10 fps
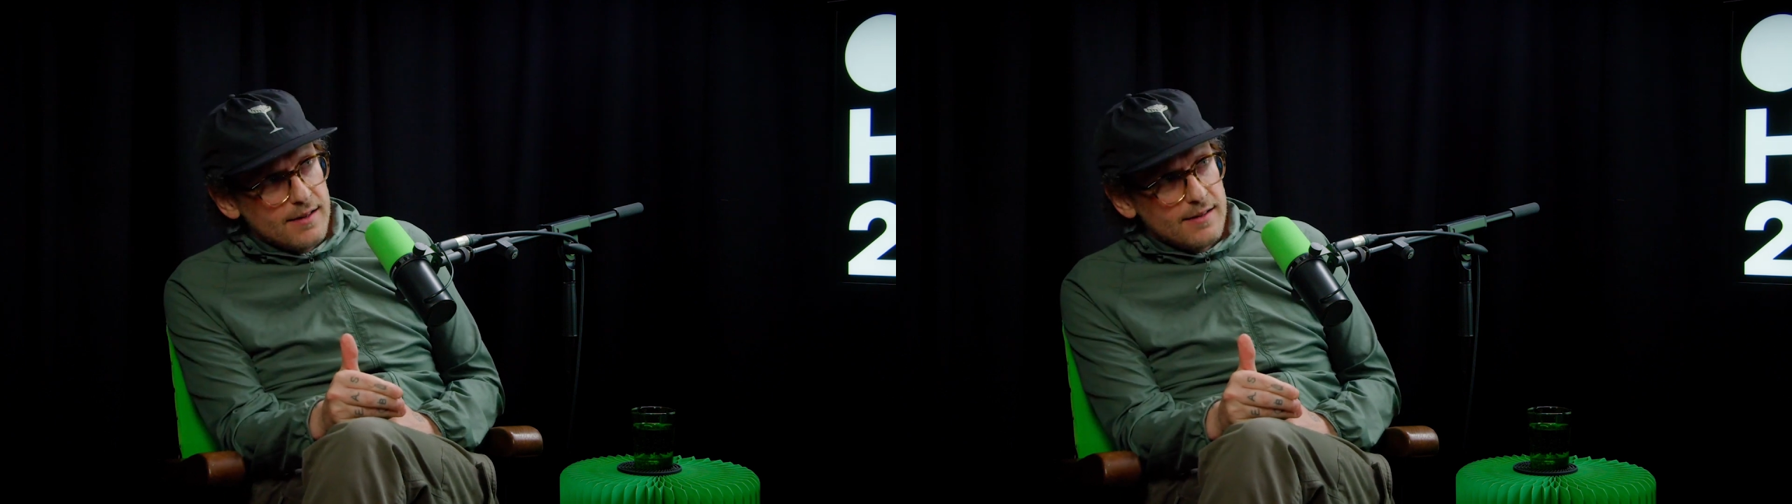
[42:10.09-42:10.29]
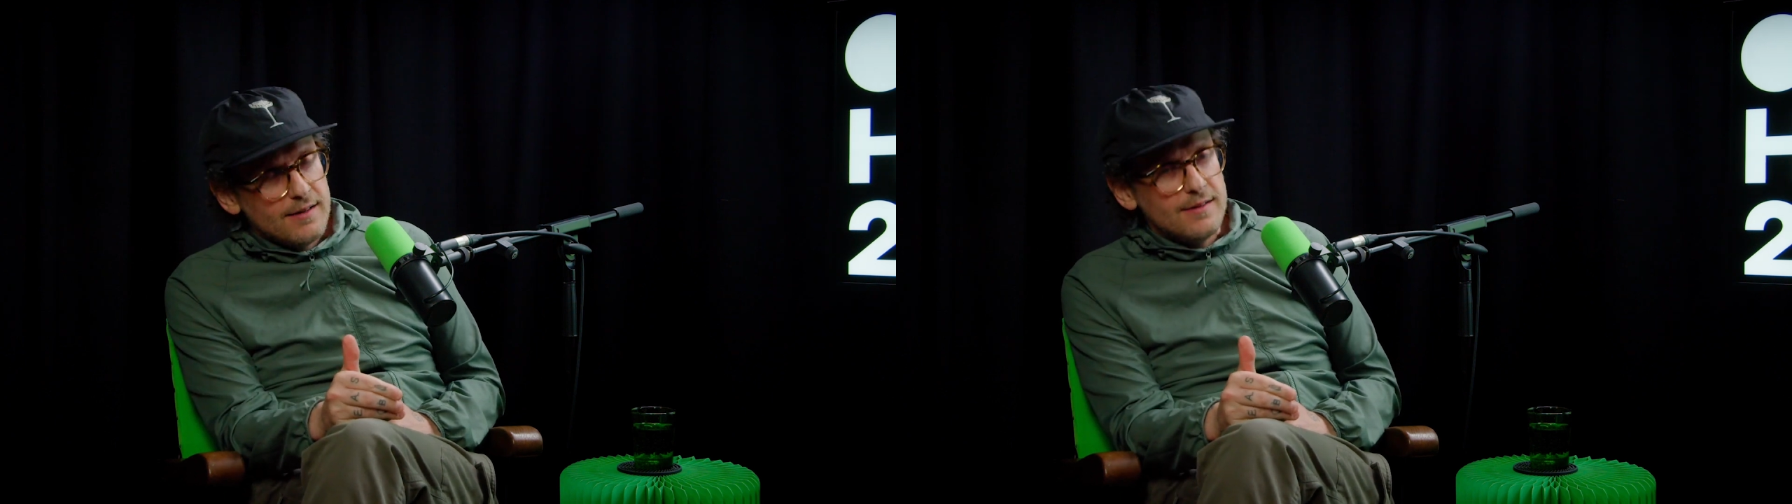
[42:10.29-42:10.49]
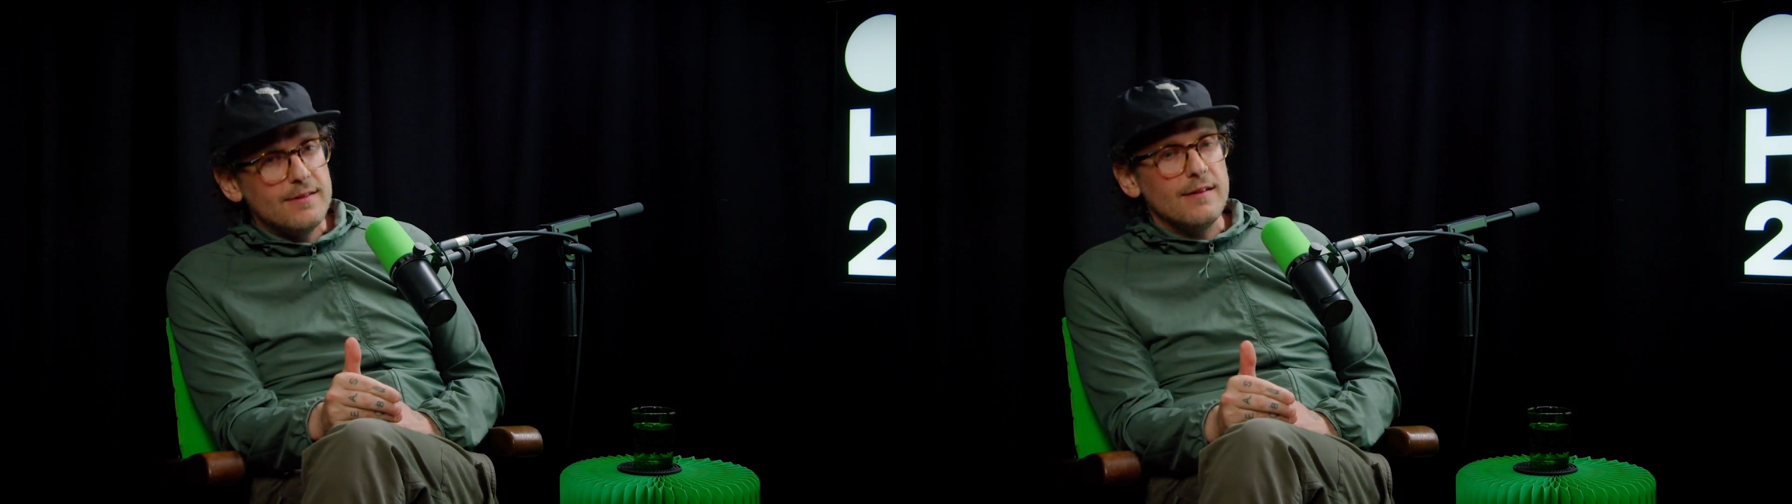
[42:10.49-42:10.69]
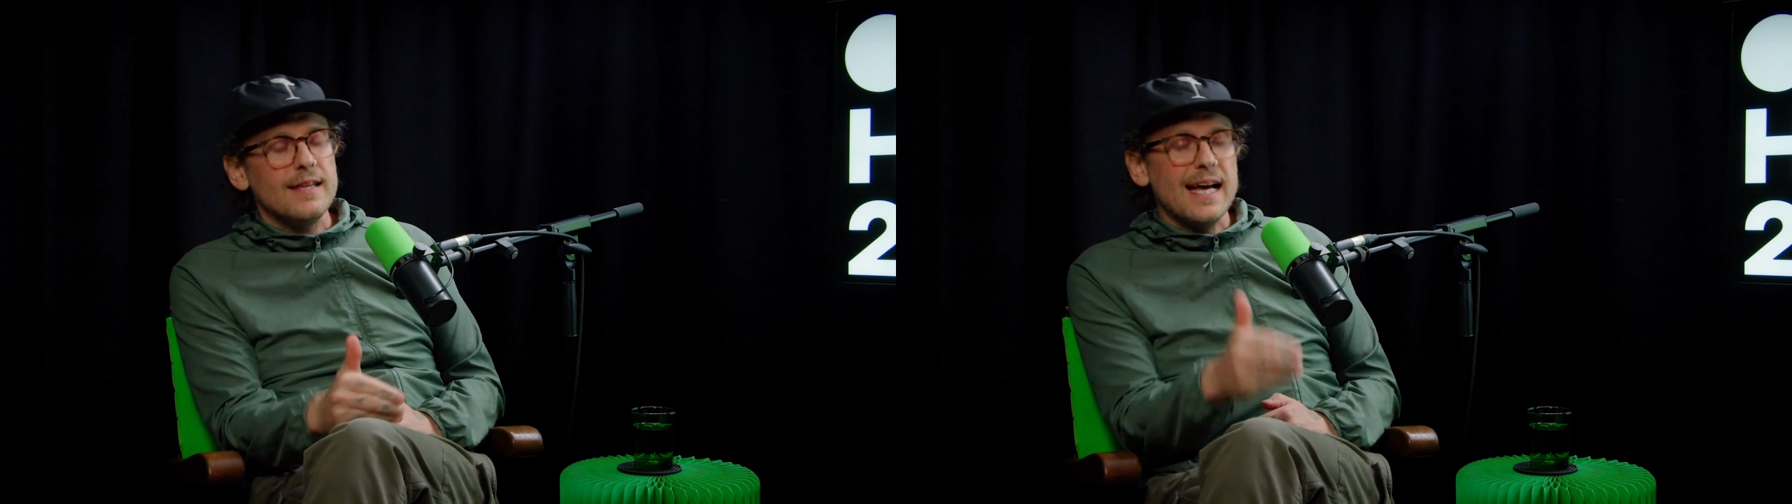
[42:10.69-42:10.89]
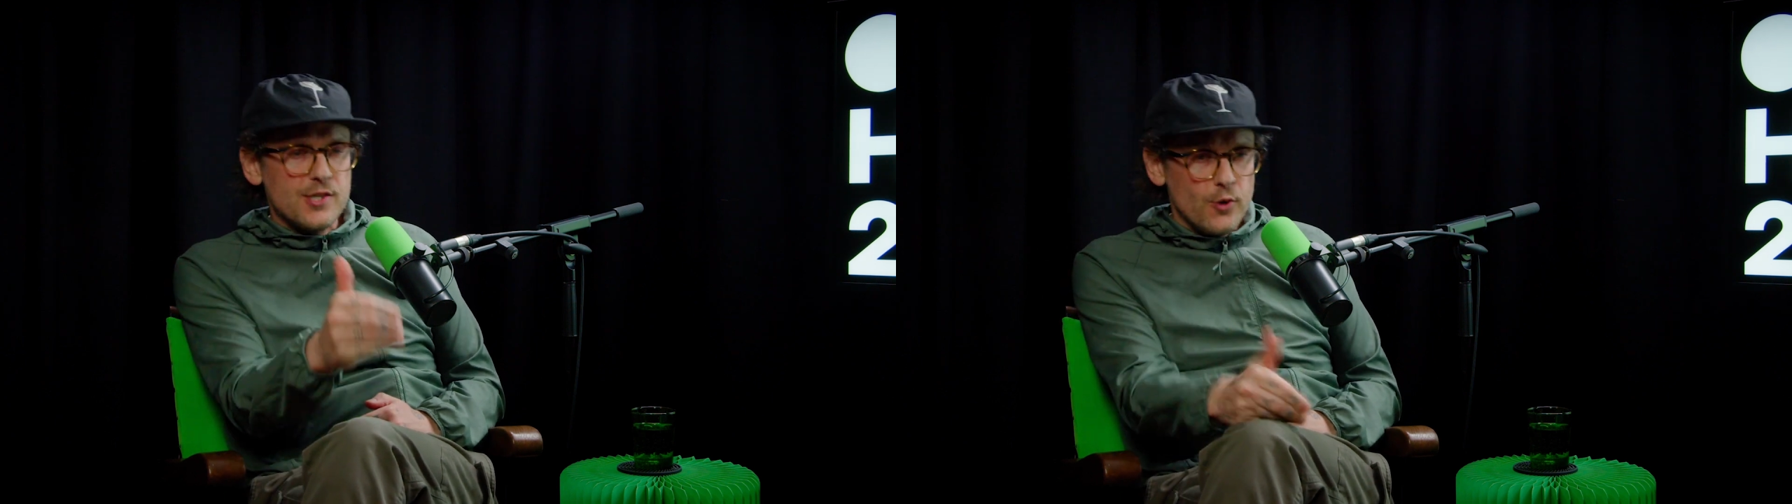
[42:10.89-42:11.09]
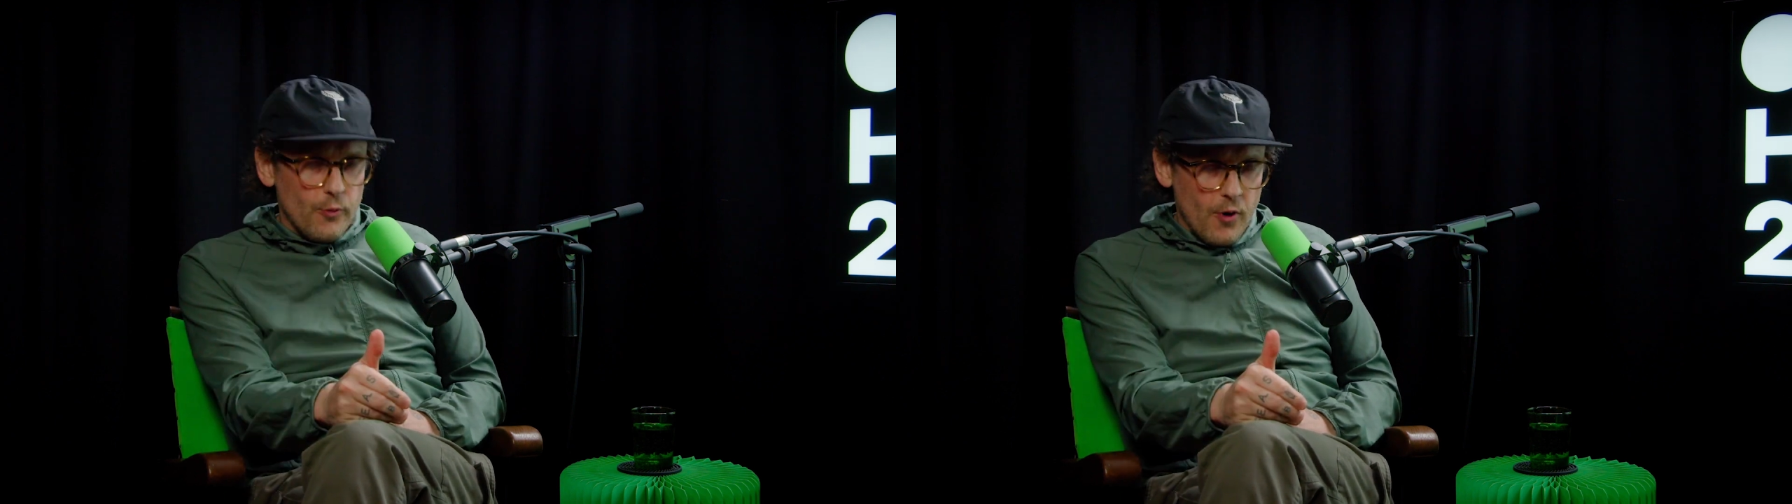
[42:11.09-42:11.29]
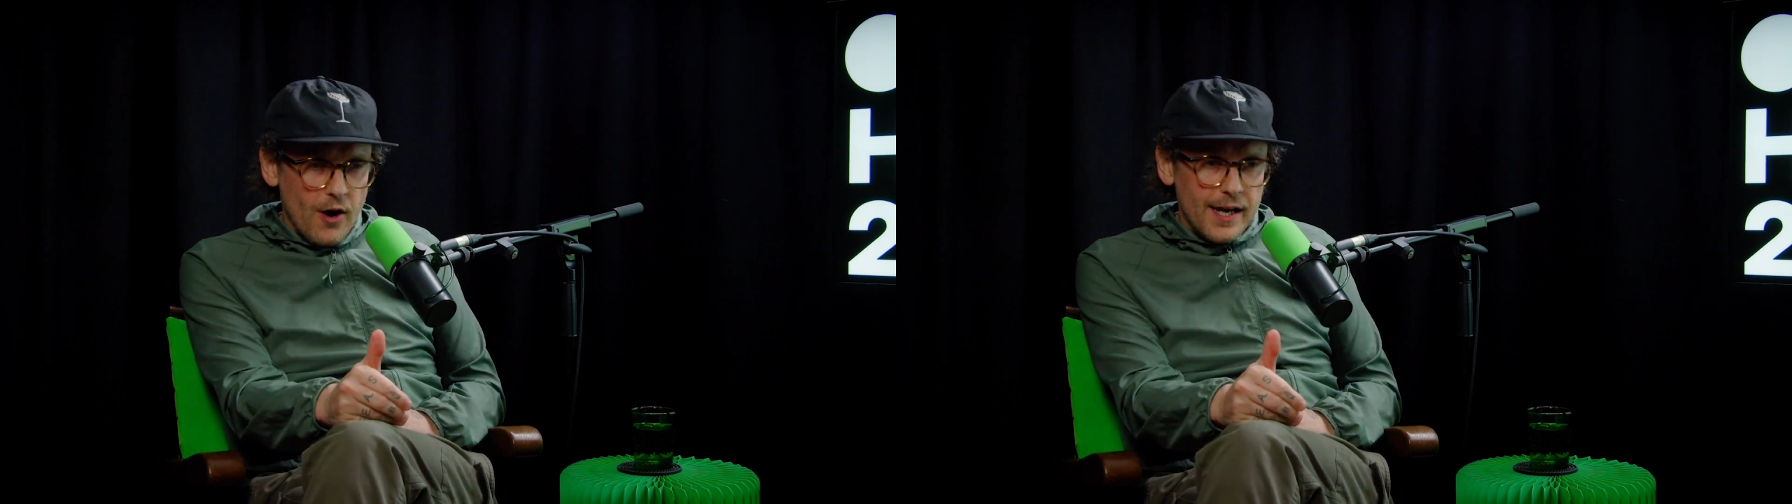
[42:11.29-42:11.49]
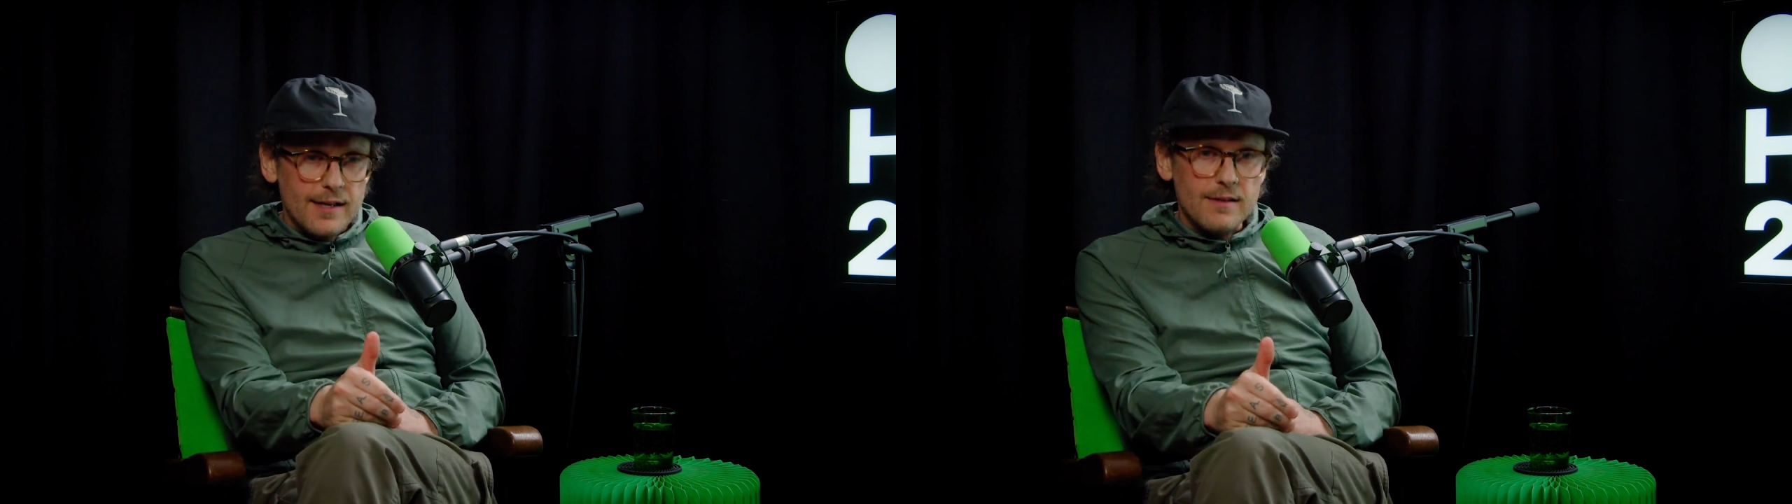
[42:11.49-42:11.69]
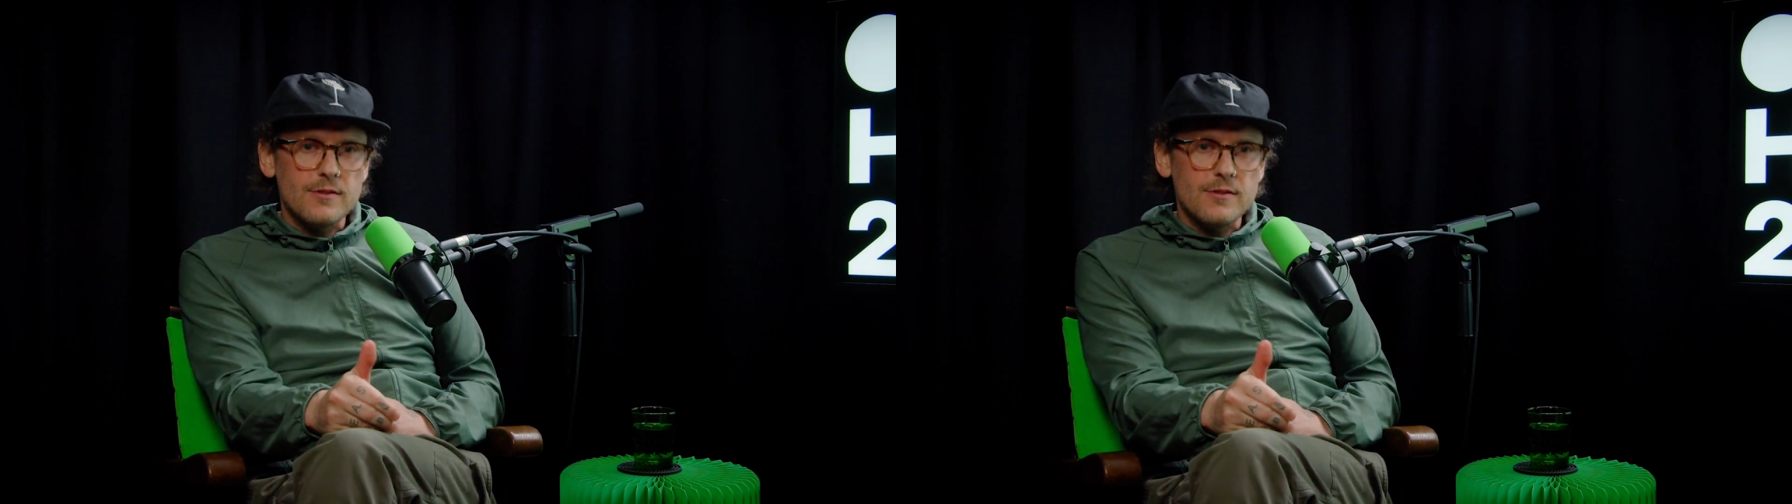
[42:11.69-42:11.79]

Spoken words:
that's not right,